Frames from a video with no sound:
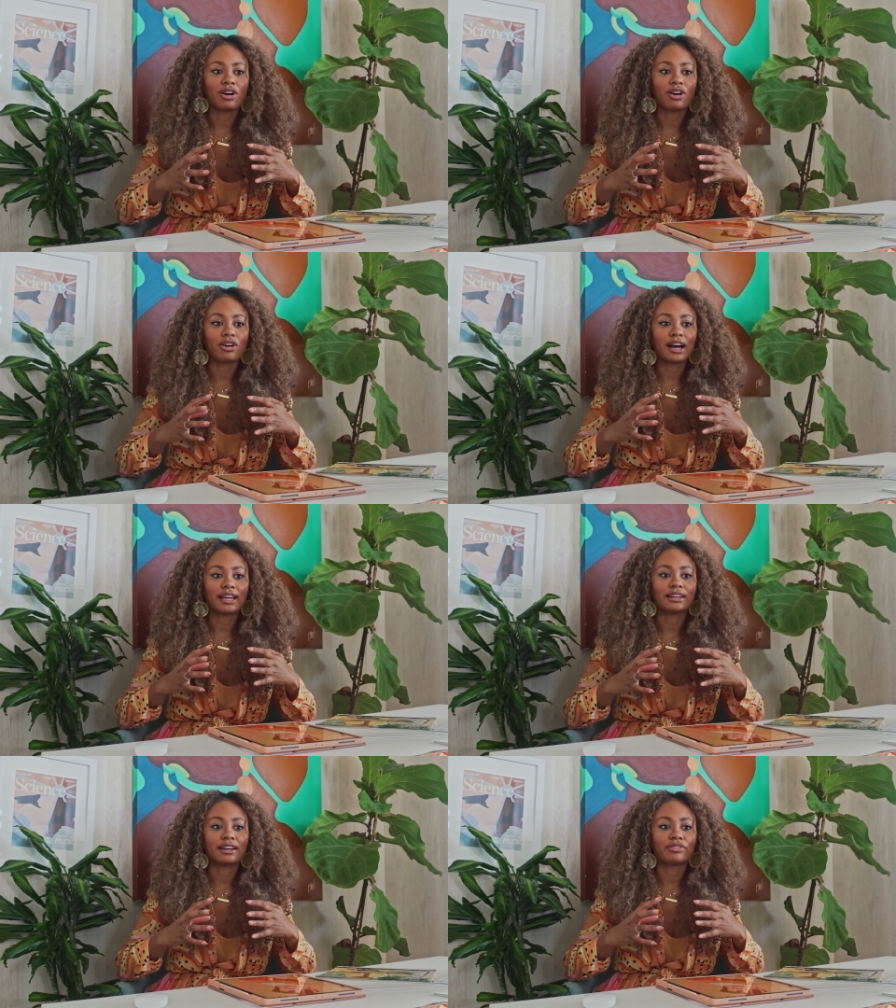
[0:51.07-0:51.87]
all I
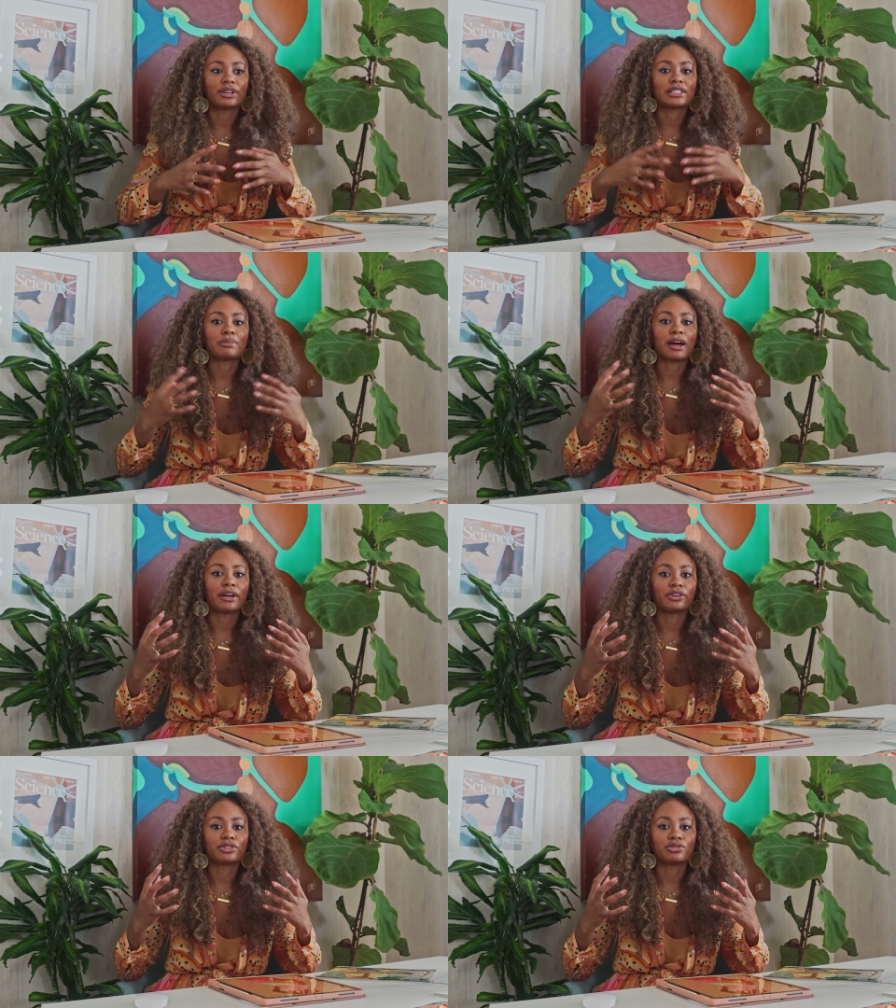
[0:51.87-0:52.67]
could ever
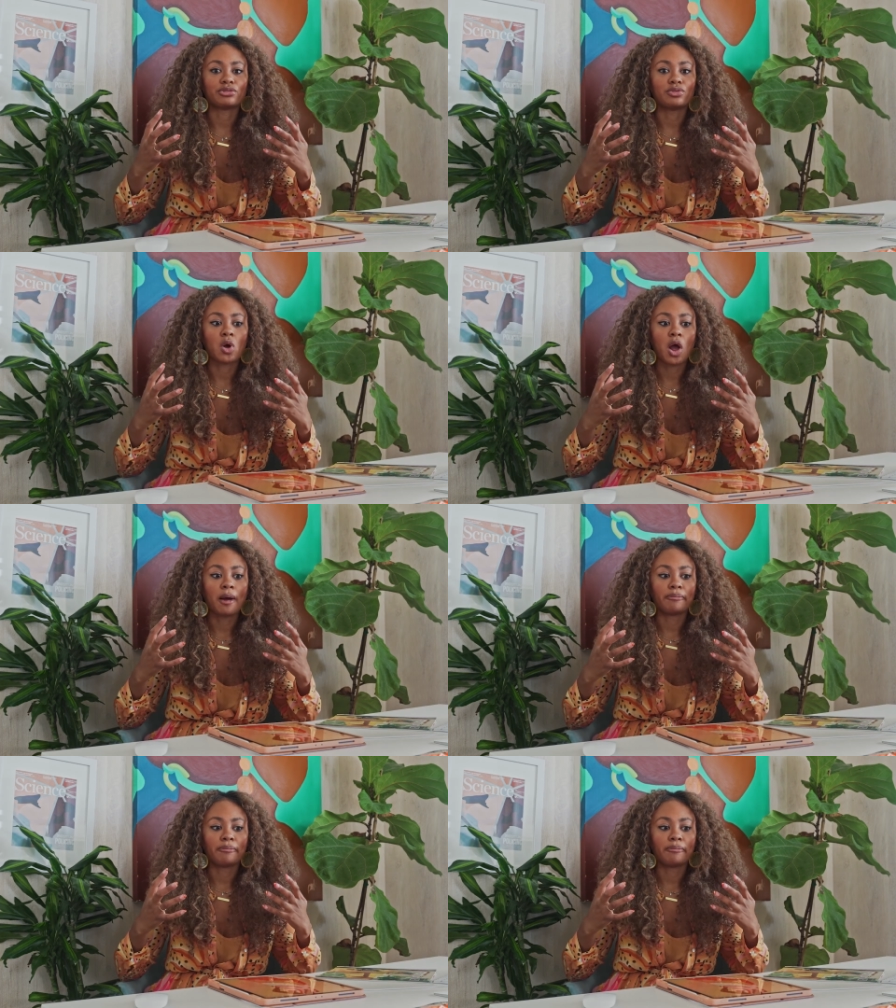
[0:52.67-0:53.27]
aspire to,